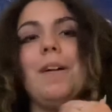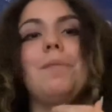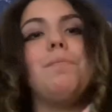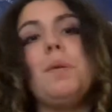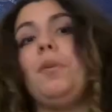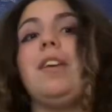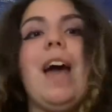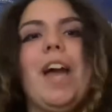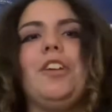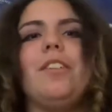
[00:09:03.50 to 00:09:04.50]
biblically
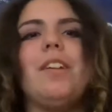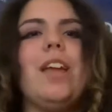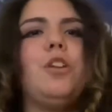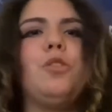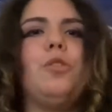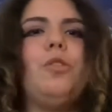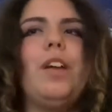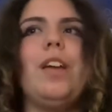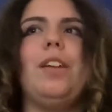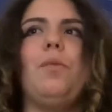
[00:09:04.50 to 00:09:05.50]
accurate angel,
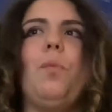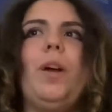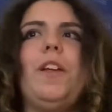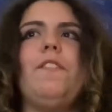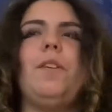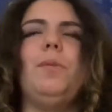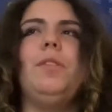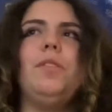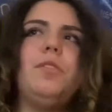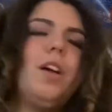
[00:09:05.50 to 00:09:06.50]
and what if it
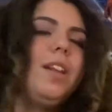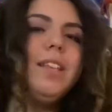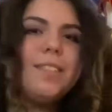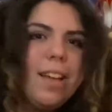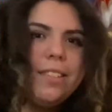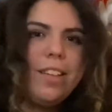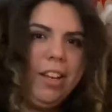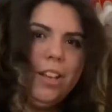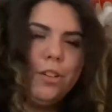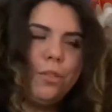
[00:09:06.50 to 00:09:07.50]
was not exactly
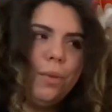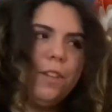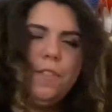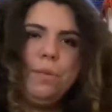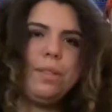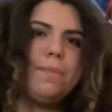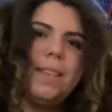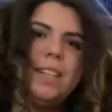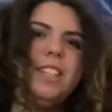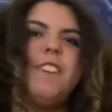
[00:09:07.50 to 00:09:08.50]
an angel? What if it was
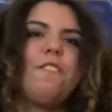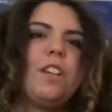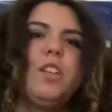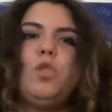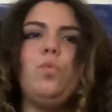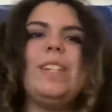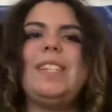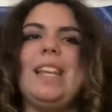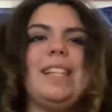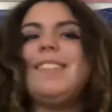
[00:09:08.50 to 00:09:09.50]
something different and
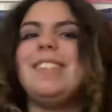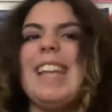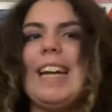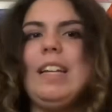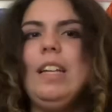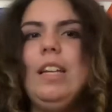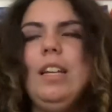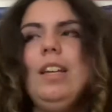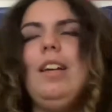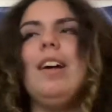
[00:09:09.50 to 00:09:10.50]
twisted and sick?
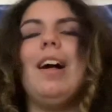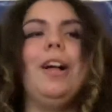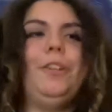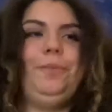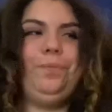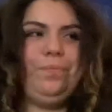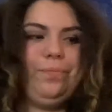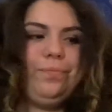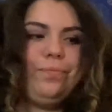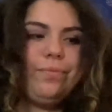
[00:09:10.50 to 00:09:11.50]
And
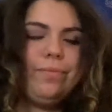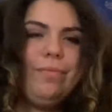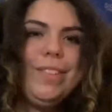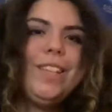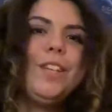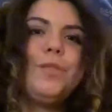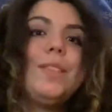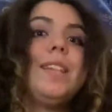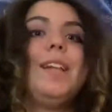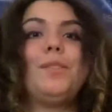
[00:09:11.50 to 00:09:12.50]
so I
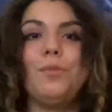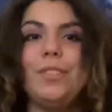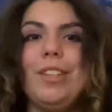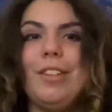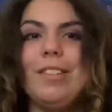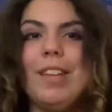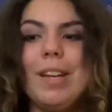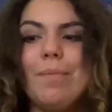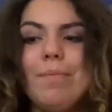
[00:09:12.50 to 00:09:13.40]
think that's a really good thing.